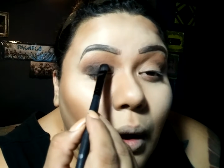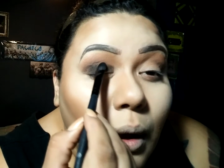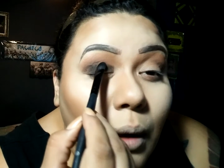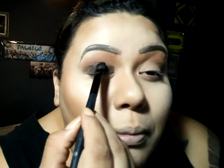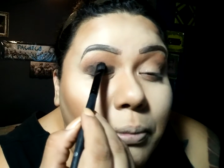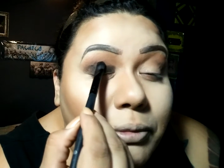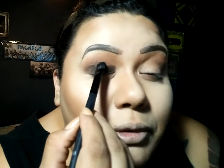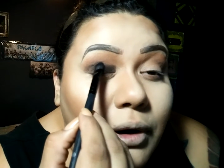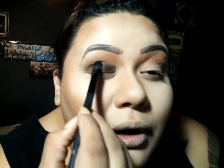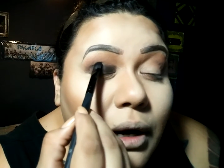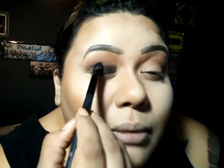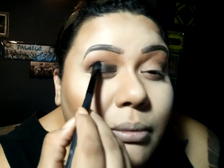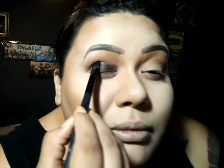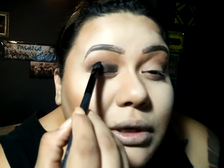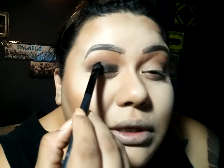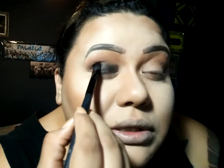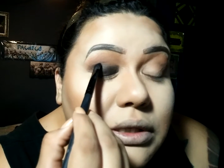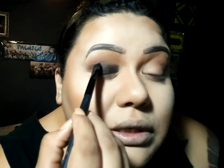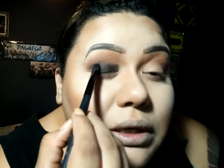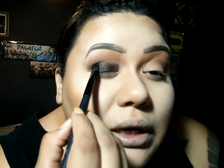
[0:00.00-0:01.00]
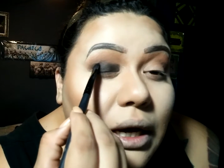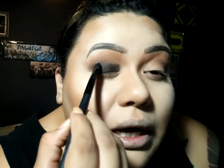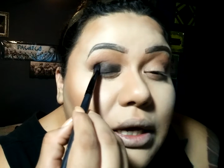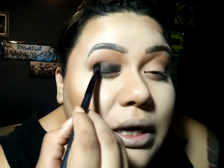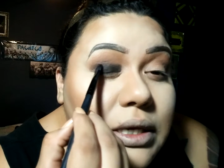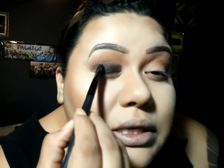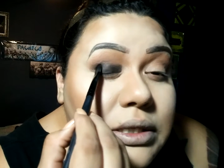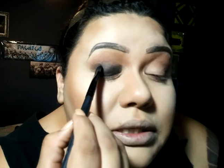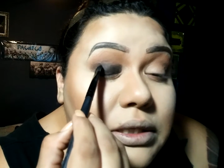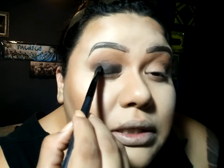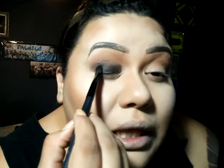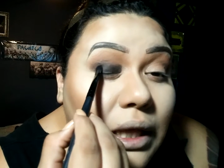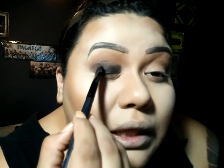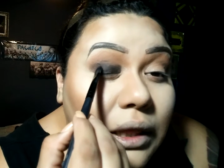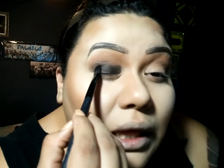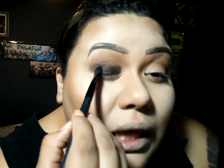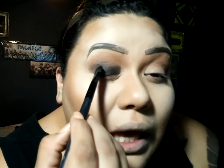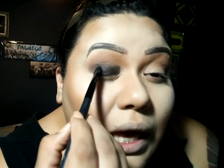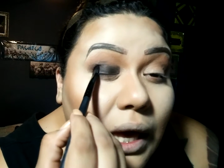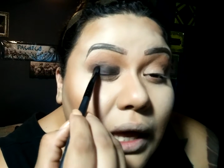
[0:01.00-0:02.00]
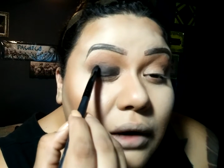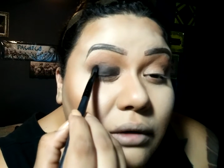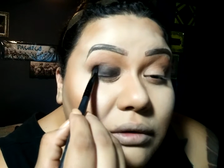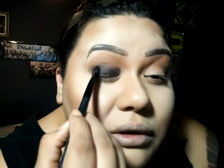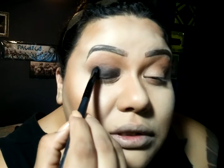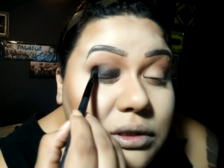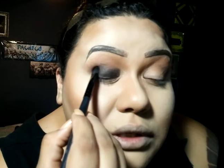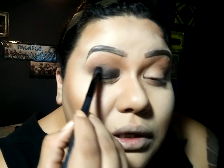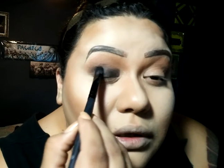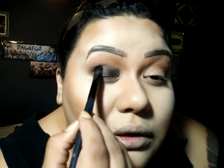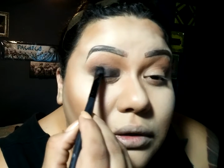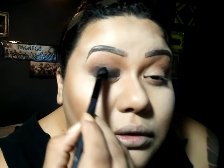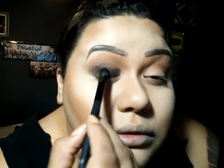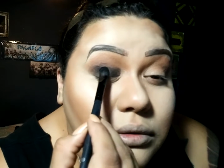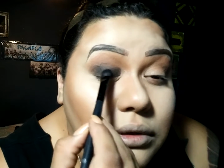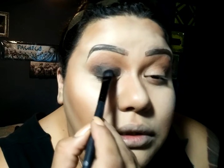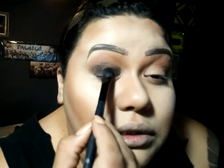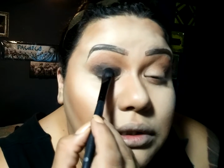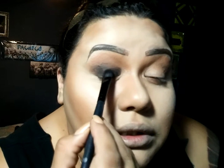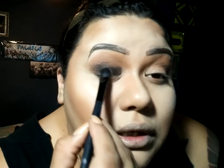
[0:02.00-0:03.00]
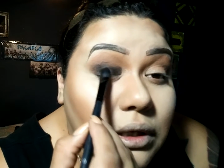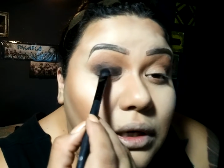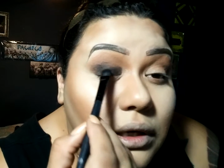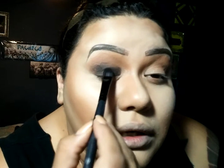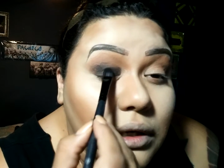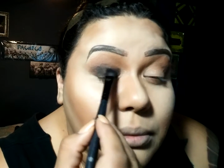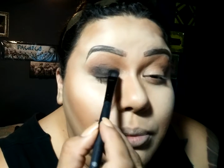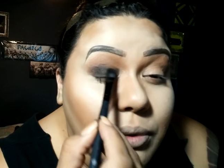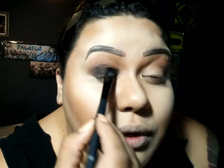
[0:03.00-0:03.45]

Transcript: I promise you guys that the end result is gonna look